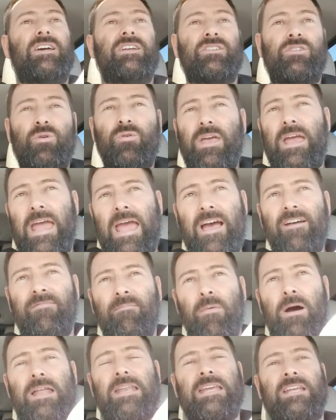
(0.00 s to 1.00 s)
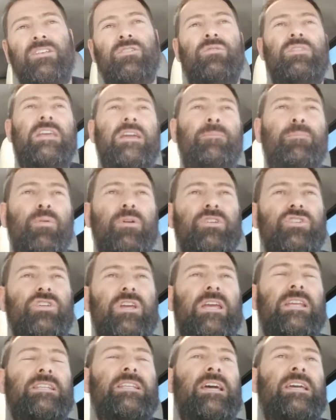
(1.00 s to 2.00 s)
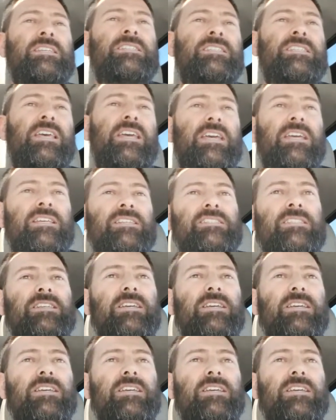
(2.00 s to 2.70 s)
Do they have money? Do they appreciate nice things?